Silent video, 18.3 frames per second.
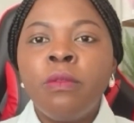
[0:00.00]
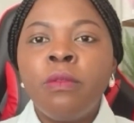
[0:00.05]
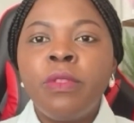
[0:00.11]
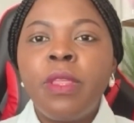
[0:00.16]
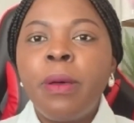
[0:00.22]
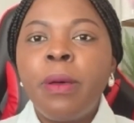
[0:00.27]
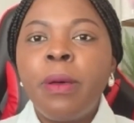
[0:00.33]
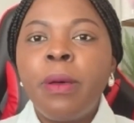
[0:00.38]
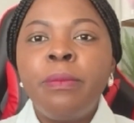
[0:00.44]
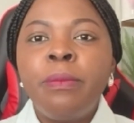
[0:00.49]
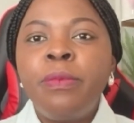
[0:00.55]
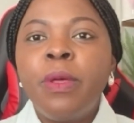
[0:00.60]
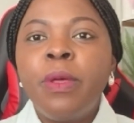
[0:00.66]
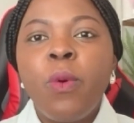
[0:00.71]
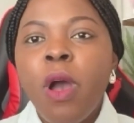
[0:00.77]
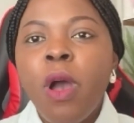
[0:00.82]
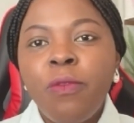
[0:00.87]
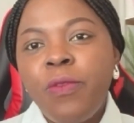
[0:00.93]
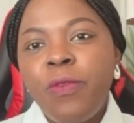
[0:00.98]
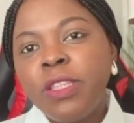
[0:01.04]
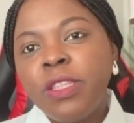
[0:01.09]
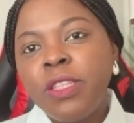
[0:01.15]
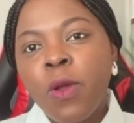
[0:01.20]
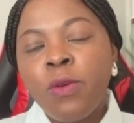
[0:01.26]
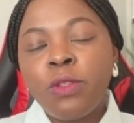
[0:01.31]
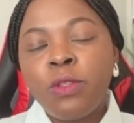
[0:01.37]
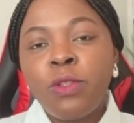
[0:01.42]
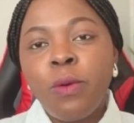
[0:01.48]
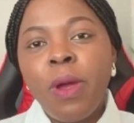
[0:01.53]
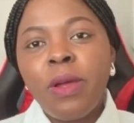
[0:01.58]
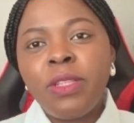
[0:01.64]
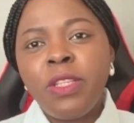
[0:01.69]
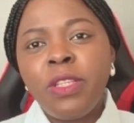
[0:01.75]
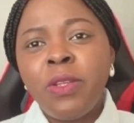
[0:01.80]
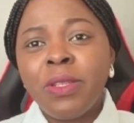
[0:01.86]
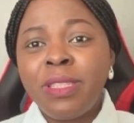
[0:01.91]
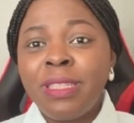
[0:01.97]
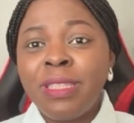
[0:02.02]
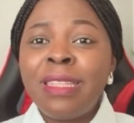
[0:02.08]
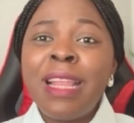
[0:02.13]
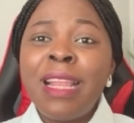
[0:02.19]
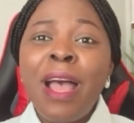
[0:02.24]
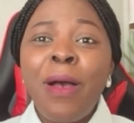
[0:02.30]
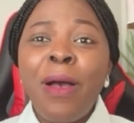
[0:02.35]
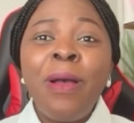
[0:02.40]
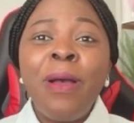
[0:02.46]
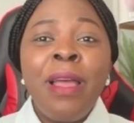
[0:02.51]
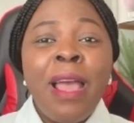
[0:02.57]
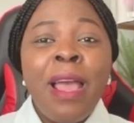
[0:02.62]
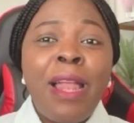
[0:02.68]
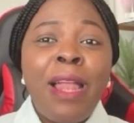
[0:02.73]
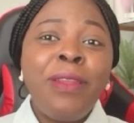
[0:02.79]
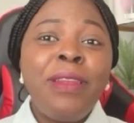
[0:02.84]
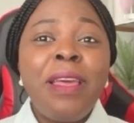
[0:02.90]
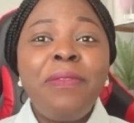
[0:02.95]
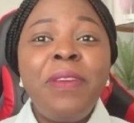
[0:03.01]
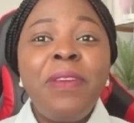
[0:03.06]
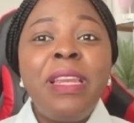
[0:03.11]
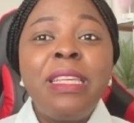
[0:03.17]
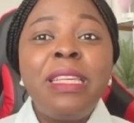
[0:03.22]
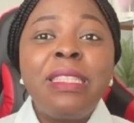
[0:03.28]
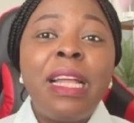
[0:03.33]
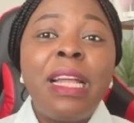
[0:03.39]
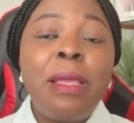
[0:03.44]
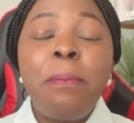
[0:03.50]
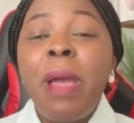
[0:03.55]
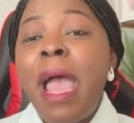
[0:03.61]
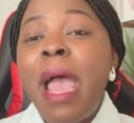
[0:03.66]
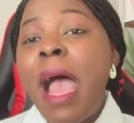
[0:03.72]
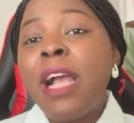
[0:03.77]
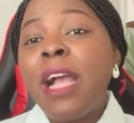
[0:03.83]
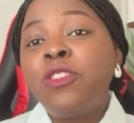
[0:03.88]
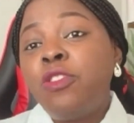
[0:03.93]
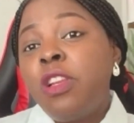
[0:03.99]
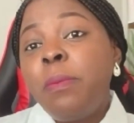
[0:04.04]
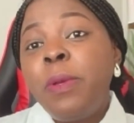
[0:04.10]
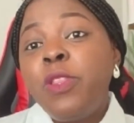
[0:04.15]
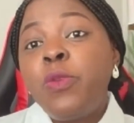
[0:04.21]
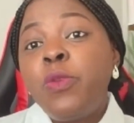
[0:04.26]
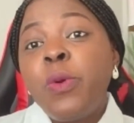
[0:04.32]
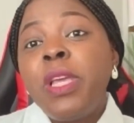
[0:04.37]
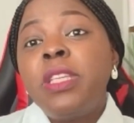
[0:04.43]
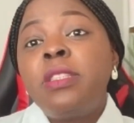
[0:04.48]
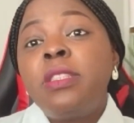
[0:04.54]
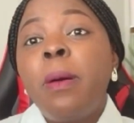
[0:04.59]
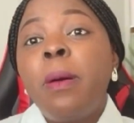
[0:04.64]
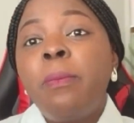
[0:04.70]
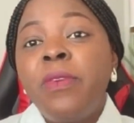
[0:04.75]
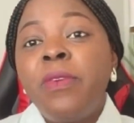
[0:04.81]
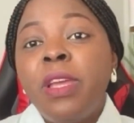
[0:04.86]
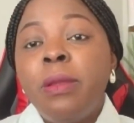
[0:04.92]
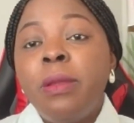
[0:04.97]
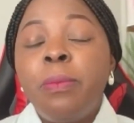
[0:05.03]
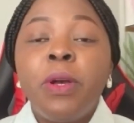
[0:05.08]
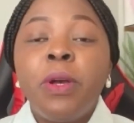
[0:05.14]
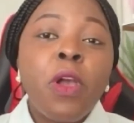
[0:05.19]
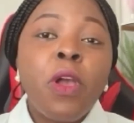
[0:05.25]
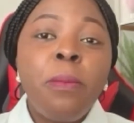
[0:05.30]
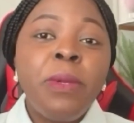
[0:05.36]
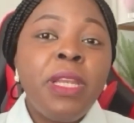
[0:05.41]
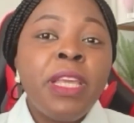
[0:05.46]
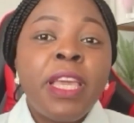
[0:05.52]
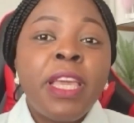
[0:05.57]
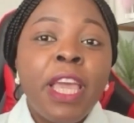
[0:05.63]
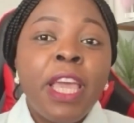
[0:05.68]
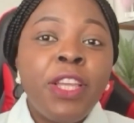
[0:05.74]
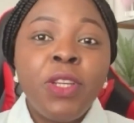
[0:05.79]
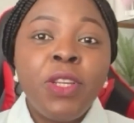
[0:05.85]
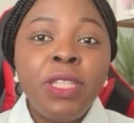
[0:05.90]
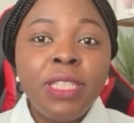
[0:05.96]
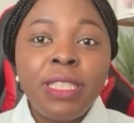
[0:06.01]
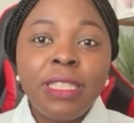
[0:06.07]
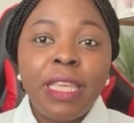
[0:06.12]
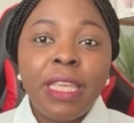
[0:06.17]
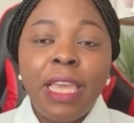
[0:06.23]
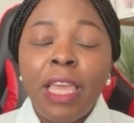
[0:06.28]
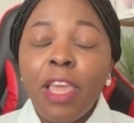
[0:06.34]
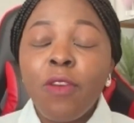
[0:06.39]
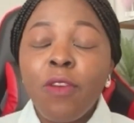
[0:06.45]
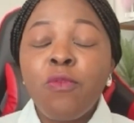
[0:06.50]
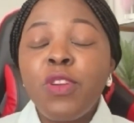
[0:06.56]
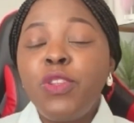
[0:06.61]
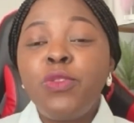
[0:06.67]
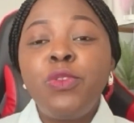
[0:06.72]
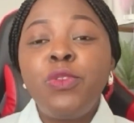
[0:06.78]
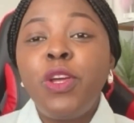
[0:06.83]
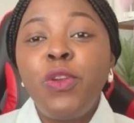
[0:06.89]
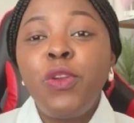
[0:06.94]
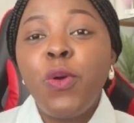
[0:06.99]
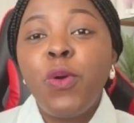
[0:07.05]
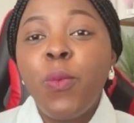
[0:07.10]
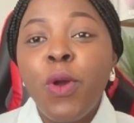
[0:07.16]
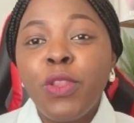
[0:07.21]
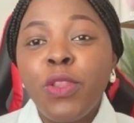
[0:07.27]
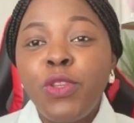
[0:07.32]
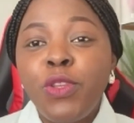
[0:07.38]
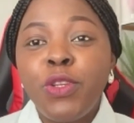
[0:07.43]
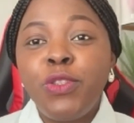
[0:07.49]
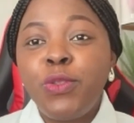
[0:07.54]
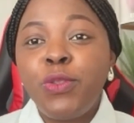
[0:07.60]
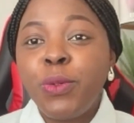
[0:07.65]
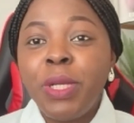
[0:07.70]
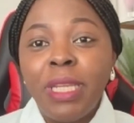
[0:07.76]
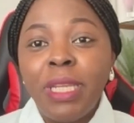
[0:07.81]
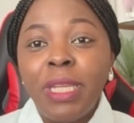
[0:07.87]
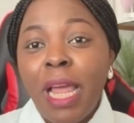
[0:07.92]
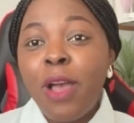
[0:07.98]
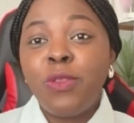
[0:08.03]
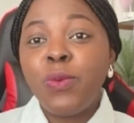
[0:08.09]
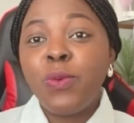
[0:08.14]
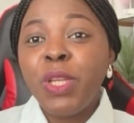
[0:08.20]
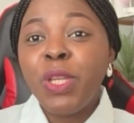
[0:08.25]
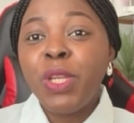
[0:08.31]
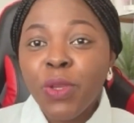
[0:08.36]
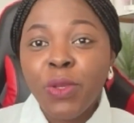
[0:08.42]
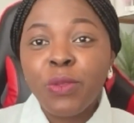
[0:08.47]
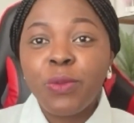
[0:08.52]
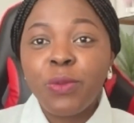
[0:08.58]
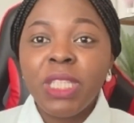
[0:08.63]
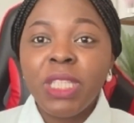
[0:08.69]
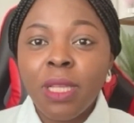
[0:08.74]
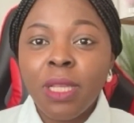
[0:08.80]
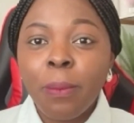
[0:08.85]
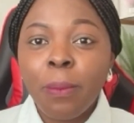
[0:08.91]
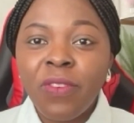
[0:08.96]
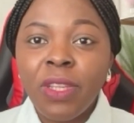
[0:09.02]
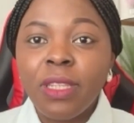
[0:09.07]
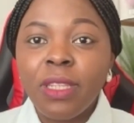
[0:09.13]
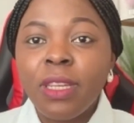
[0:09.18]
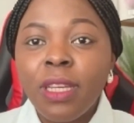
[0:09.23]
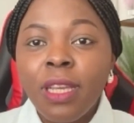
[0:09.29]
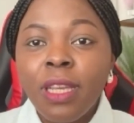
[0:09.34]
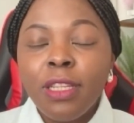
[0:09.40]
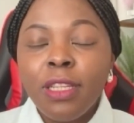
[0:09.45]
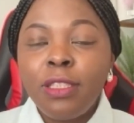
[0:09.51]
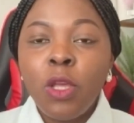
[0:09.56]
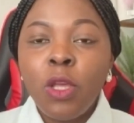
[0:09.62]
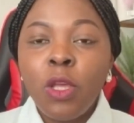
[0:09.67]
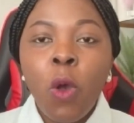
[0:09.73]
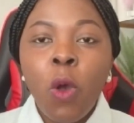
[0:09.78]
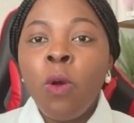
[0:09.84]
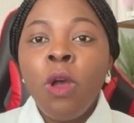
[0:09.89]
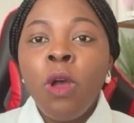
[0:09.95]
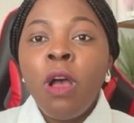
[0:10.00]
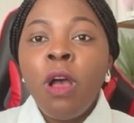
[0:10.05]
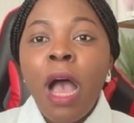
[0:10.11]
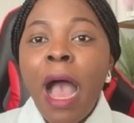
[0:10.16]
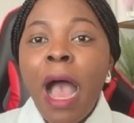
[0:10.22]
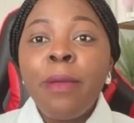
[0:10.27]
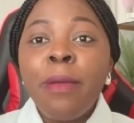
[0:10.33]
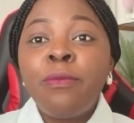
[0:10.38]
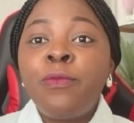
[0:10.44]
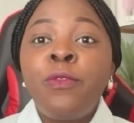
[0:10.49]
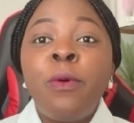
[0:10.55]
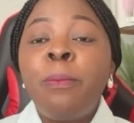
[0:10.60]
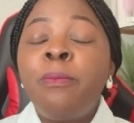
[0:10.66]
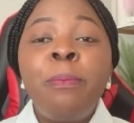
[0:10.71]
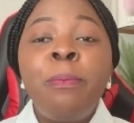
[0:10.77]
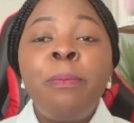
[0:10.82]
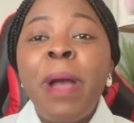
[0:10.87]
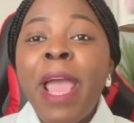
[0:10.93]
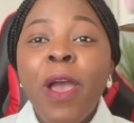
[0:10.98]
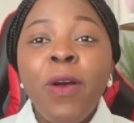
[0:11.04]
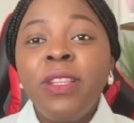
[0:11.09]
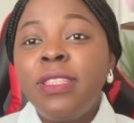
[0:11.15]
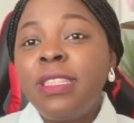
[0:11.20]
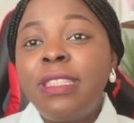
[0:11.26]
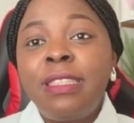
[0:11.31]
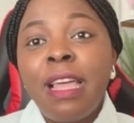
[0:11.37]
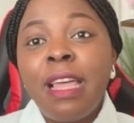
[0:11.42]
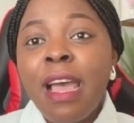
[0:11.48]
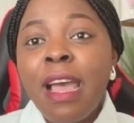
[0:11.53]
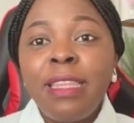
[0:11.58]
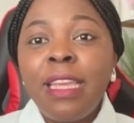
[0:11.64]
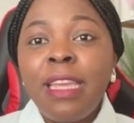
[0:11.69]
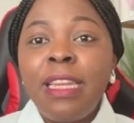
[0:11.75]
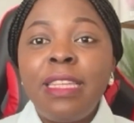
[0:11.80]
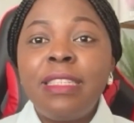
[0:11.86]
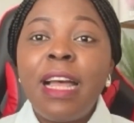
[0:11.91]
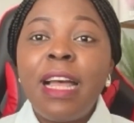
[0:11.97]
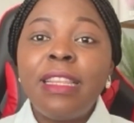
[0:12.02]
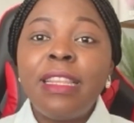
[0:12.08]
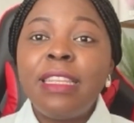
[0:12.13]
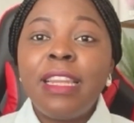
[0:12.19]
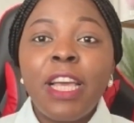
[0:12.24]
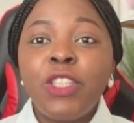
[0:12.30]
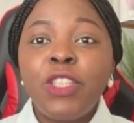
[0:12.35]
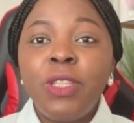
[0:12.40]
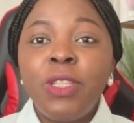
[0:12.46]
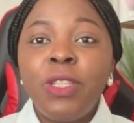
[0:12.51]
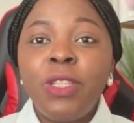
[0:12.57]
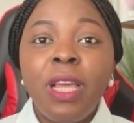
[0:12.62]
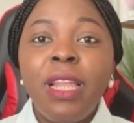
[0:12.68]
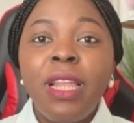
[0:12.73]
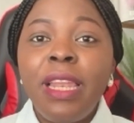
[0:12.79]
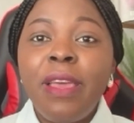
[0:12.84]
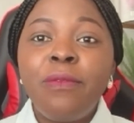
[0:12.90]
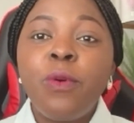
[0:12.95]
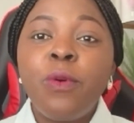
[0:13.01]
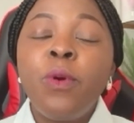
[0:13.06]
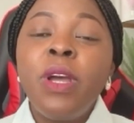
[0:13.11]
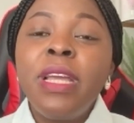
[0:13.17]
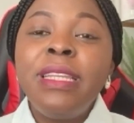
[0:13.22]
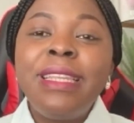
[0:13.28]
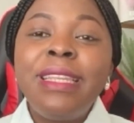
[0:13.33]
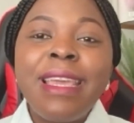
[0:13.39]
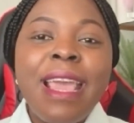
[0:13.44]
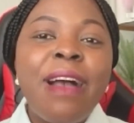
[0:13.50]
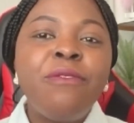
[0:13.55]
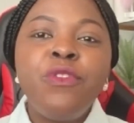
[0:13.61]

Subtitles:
the welfare surrounding nurses. Now, another thing is that they might actually be doing something, but communication is key. If we do not know what you're doing, how do we know you're doing something? So my understanding is that at the national level, they have